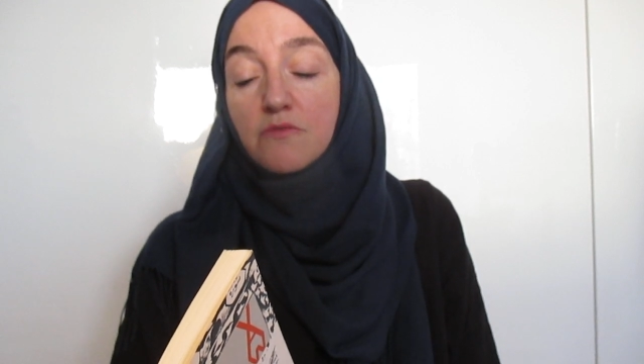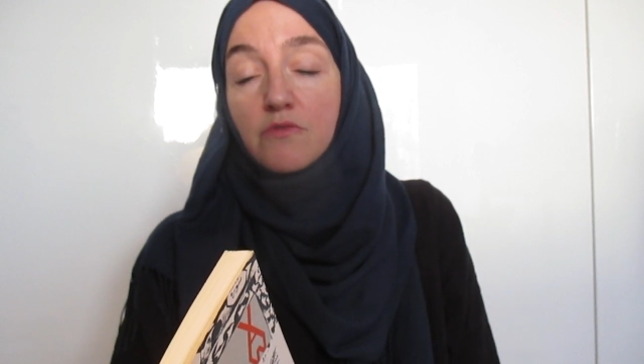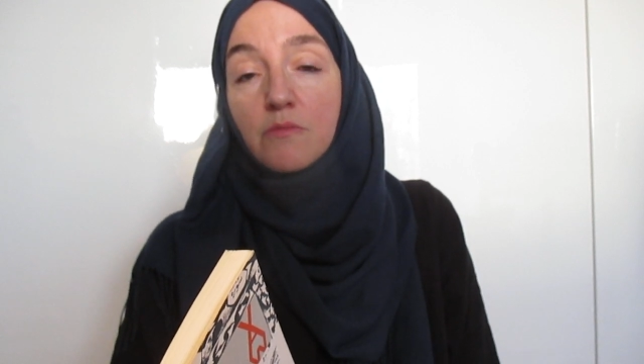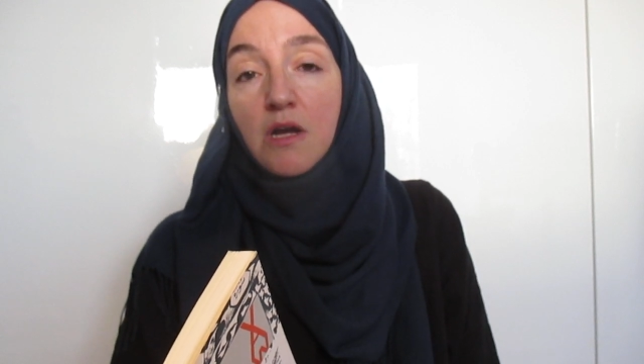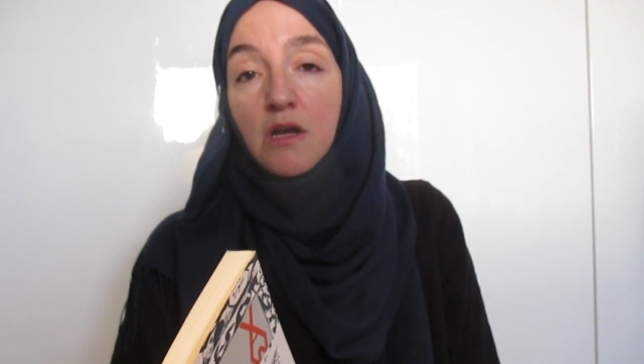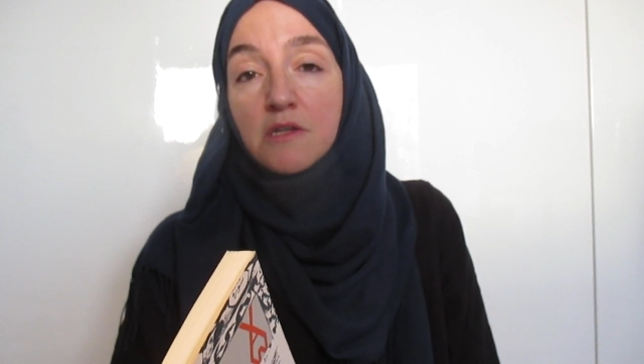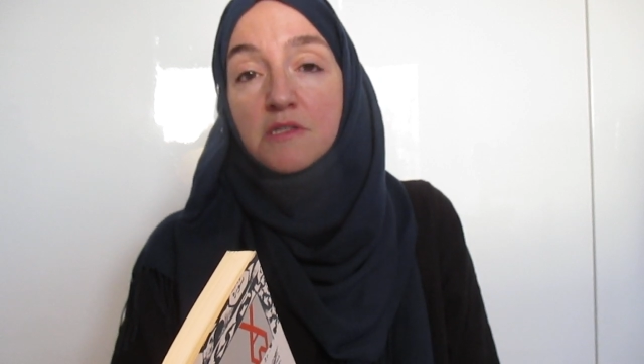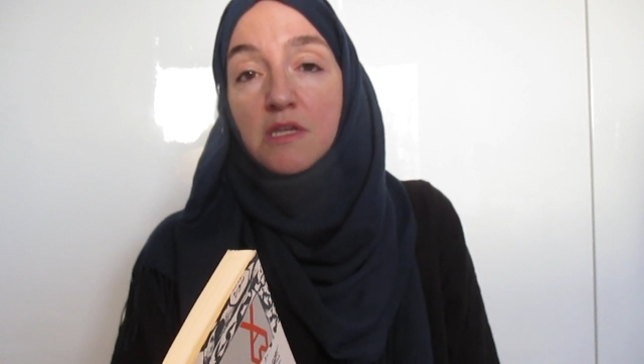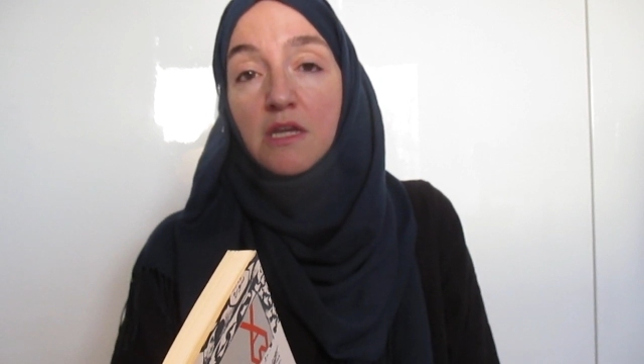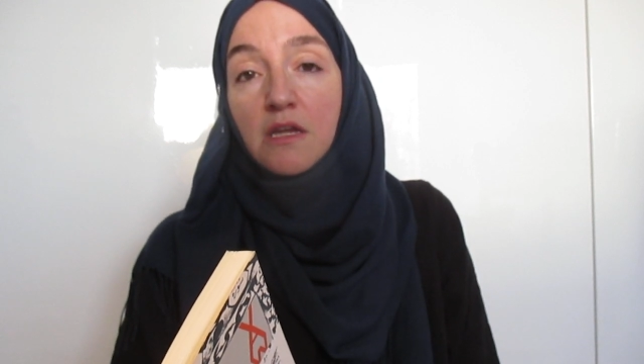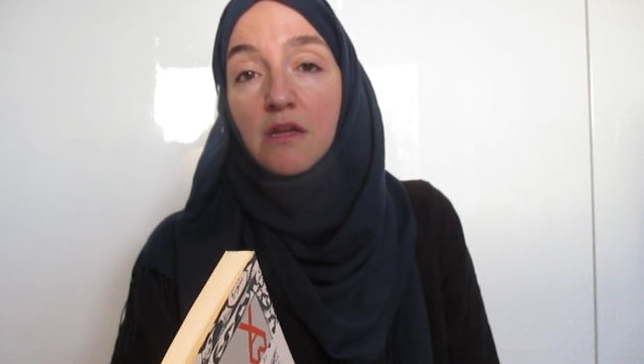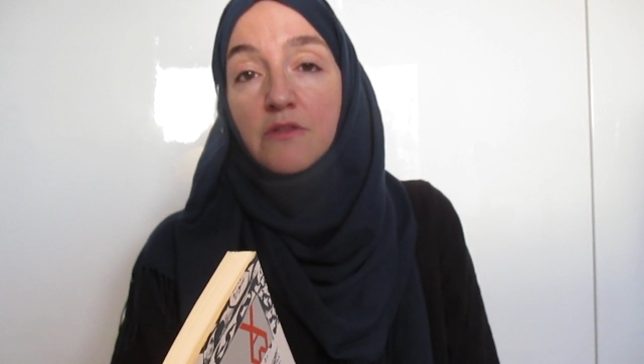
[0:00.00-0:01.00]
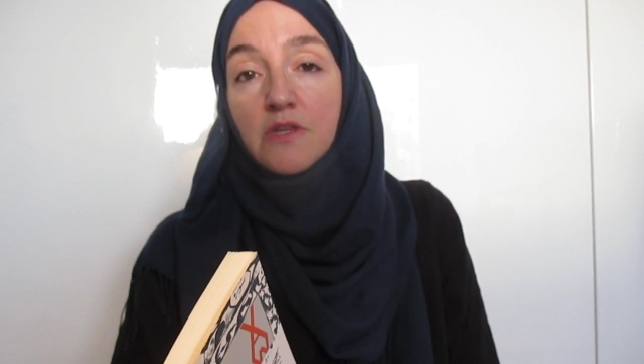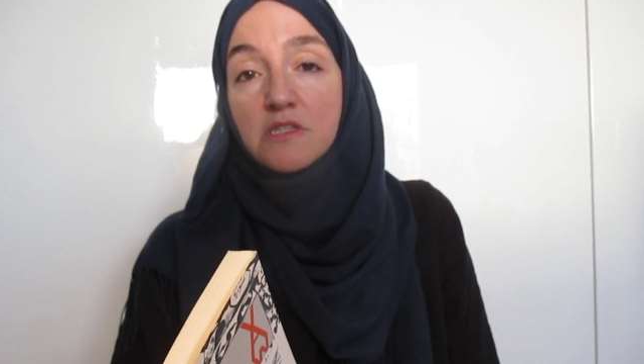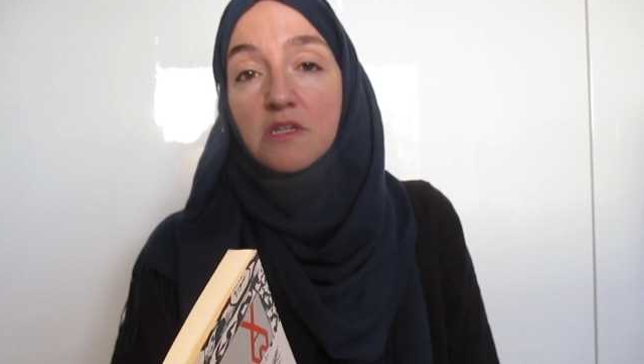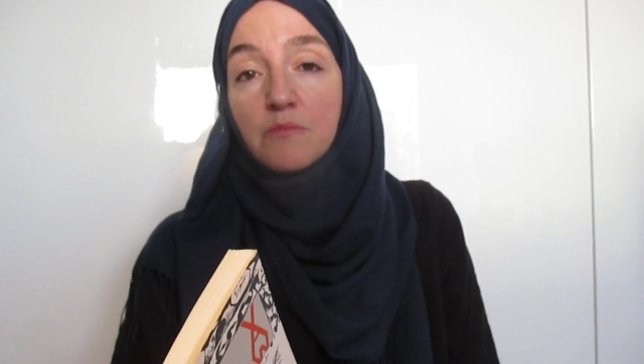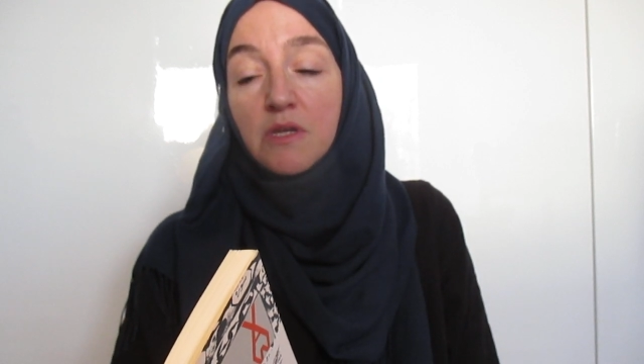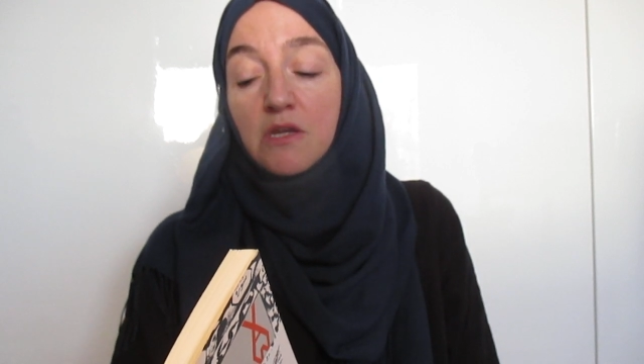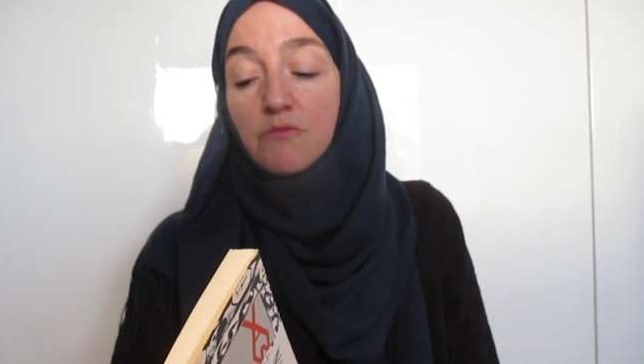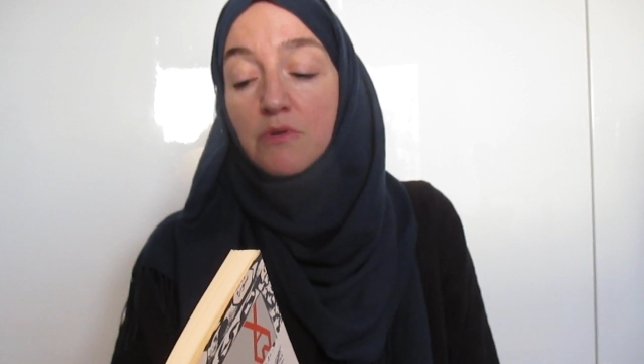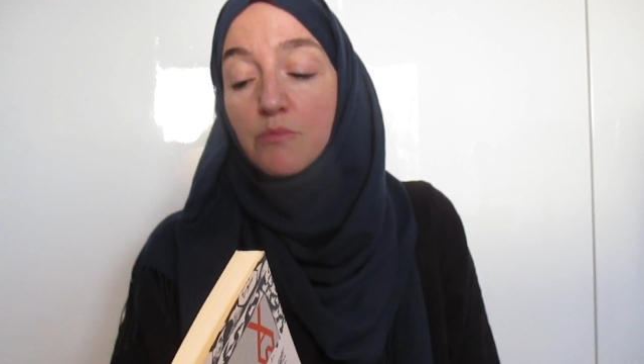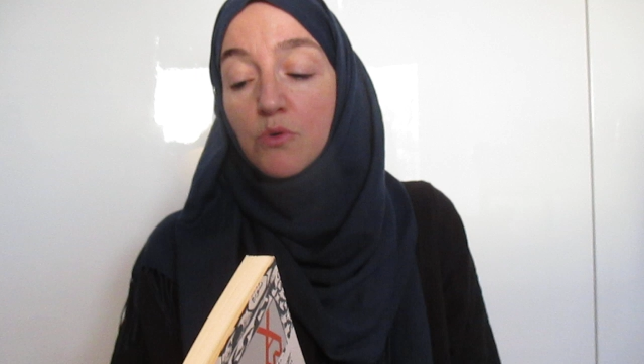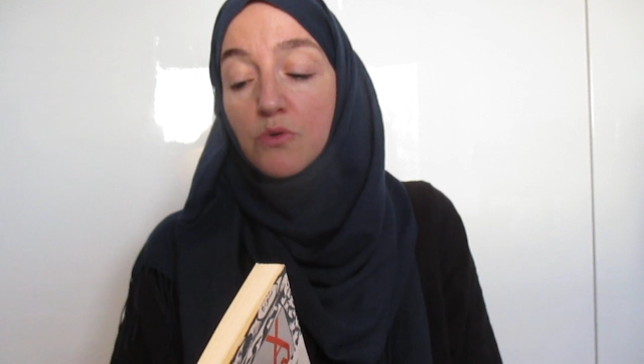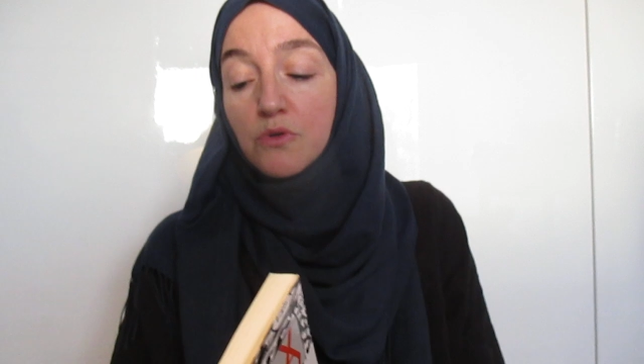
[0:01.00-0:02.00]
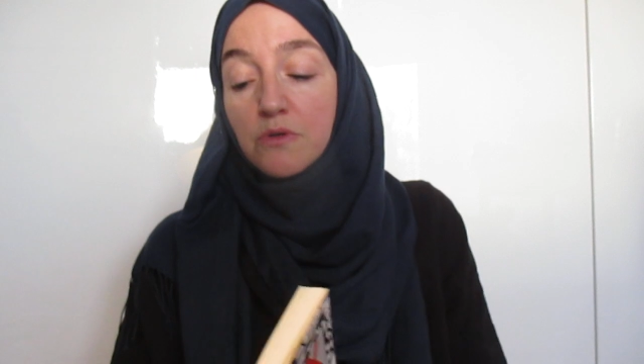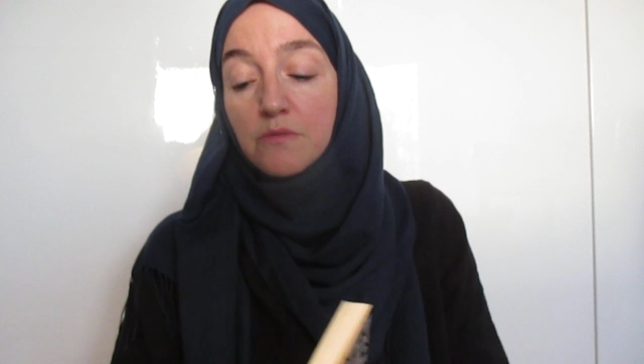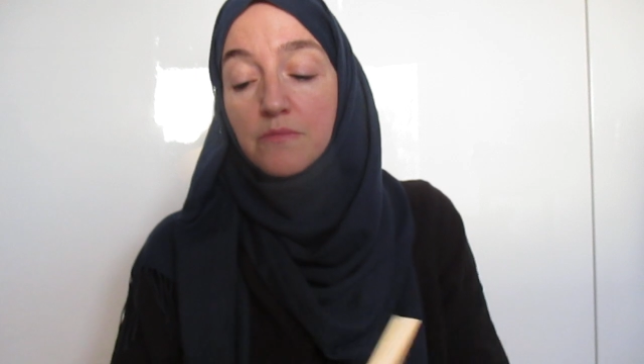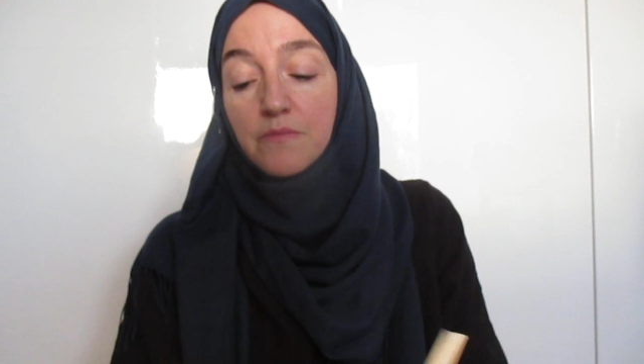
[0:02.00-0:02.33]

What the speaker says: from asking that it be reborn.